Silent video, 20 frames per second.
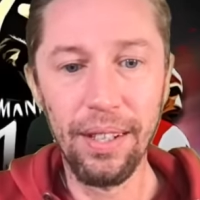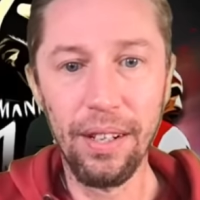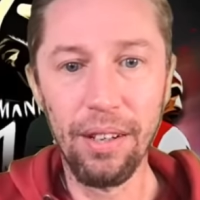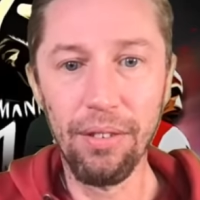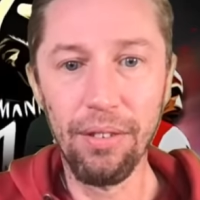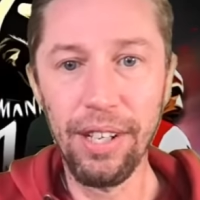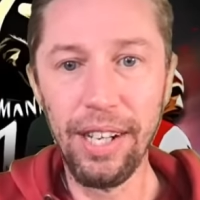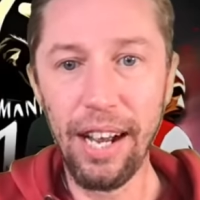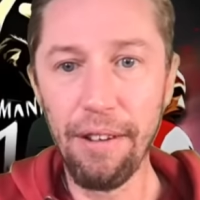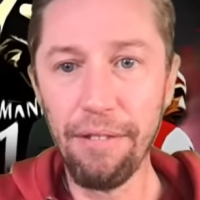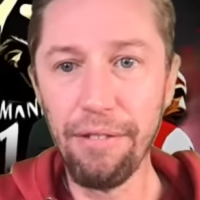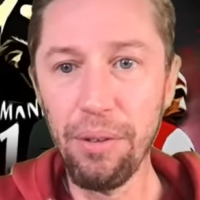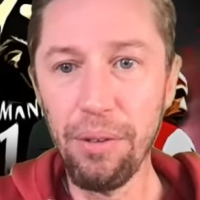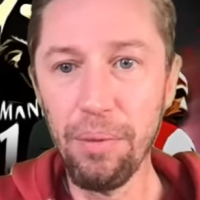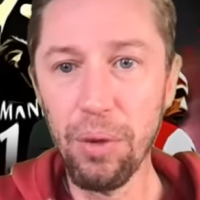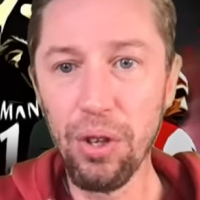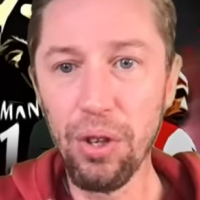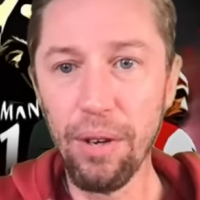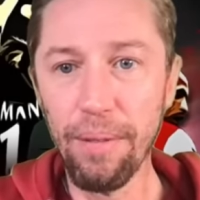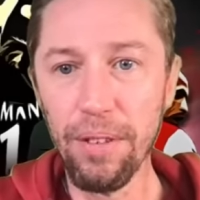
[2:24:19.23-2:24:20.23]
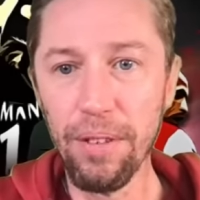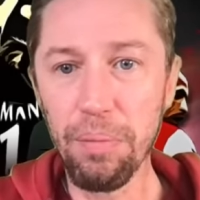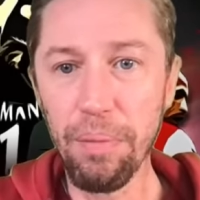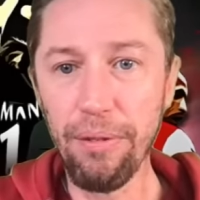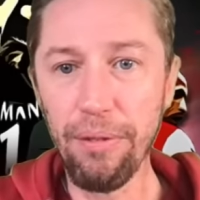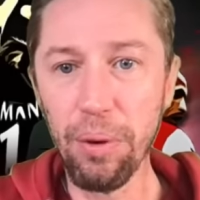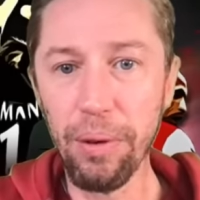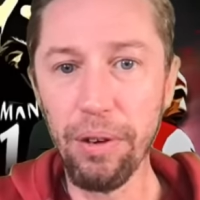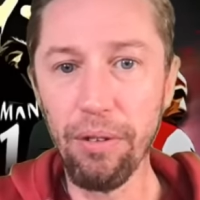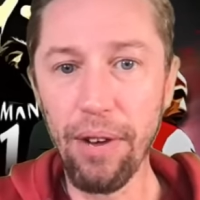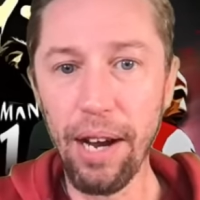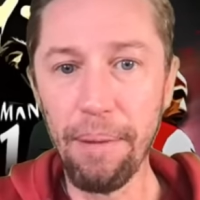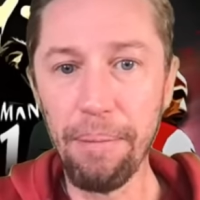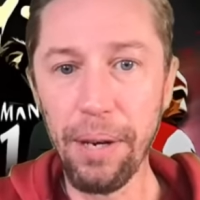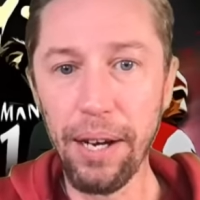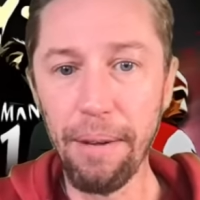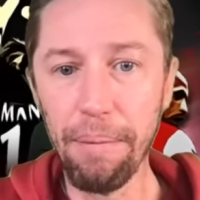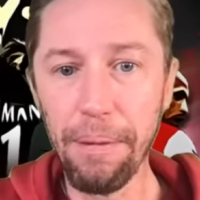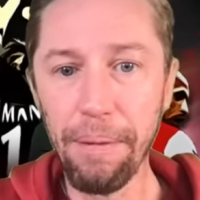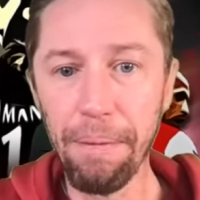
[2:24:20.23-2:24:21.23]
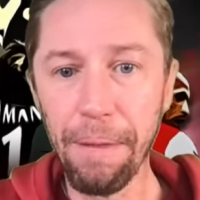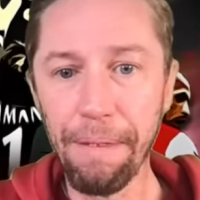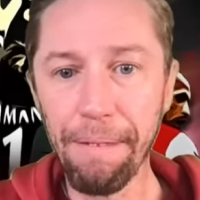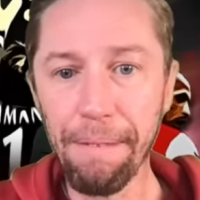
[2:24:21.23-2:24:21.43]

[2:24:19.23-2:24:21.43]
I'll read out a few more comments before we wrap up.